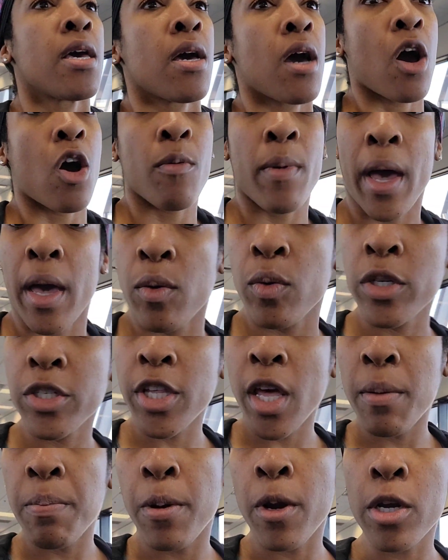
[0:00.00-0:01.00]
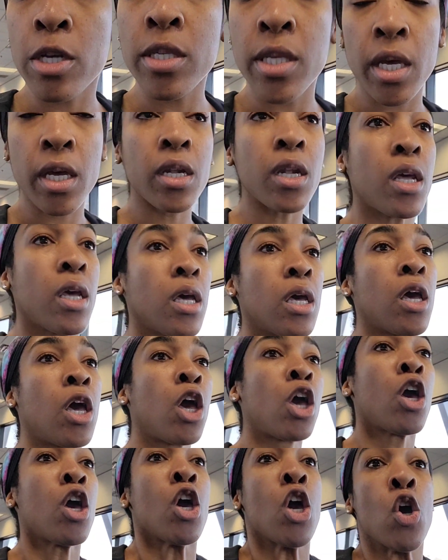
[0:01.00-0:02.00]
I wish that person
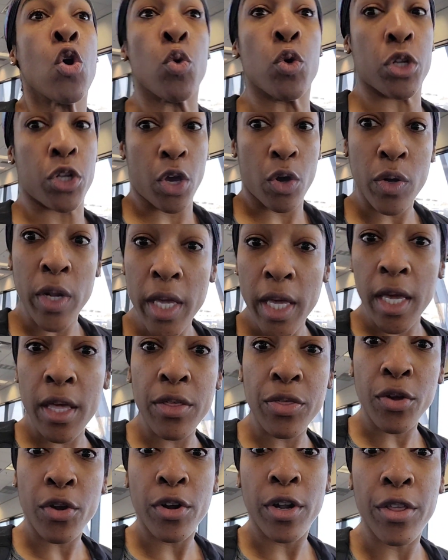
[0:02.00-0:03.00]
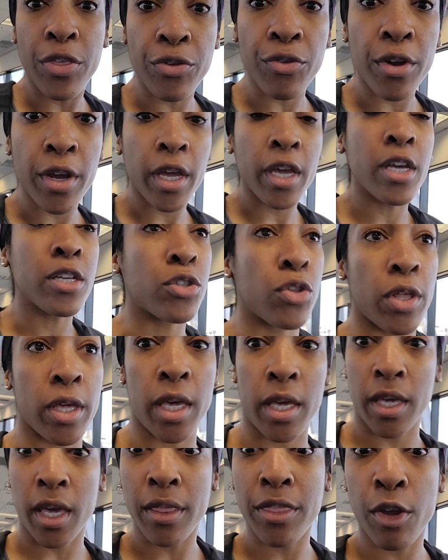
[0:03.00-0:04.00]
would go to E33 so they
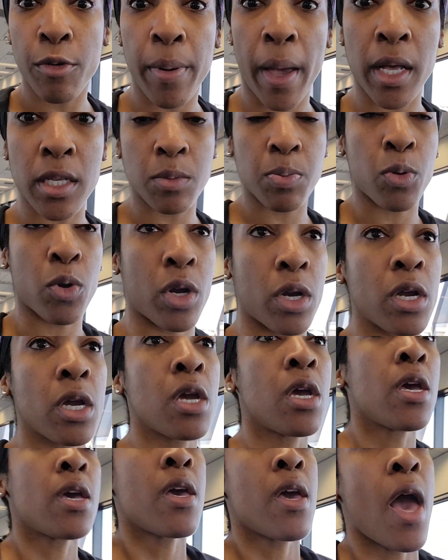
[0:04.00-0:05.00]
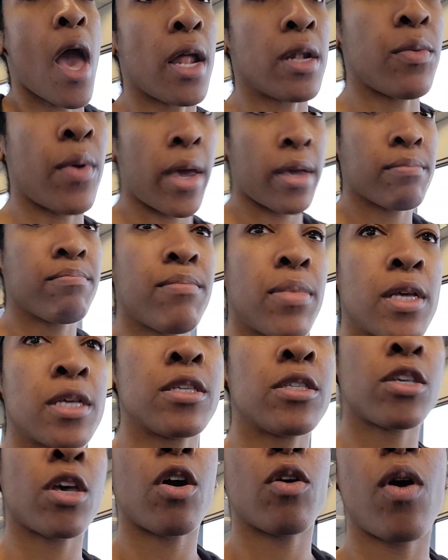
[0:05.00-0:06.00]
could get their passport. Anyway,
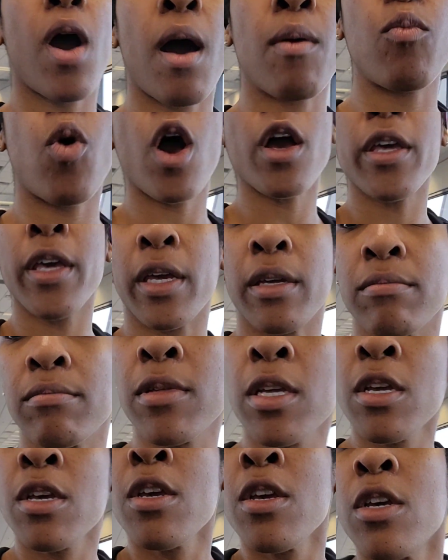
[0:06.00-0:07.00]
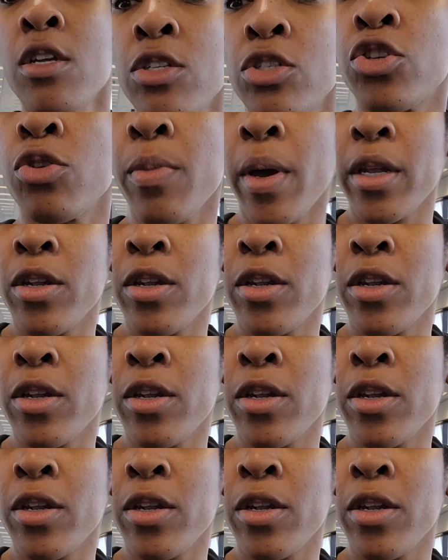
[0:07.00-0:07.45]
so I'm walking to my